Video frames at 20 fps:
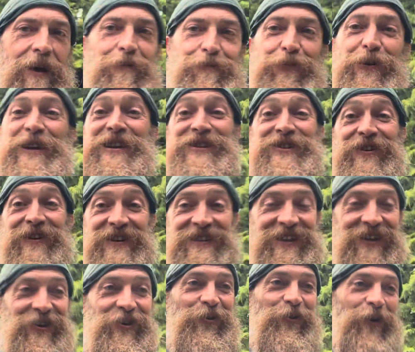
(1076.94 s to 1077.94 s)
Pretty sure it's a
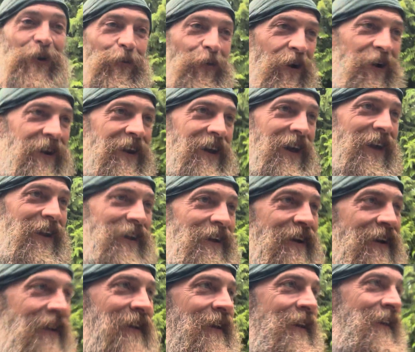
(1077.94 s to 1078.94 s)
newer one, not
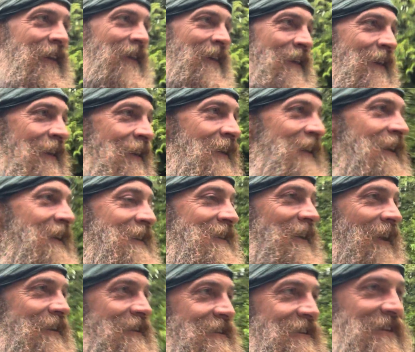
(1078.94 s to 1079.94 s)
a
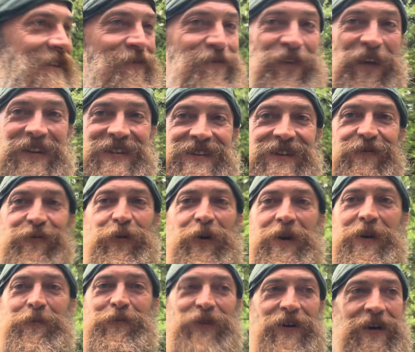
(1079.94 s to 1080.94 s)
defensive
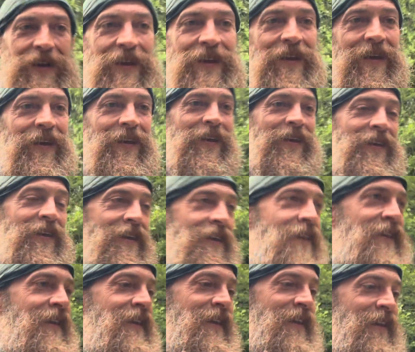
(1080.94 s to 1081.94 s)
one, but
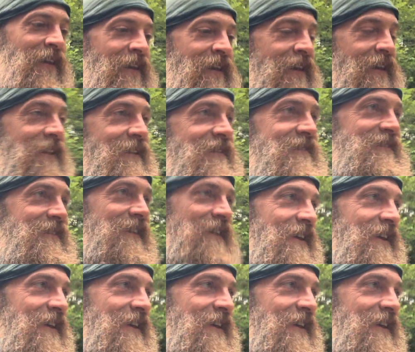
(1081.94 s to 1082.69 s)
it's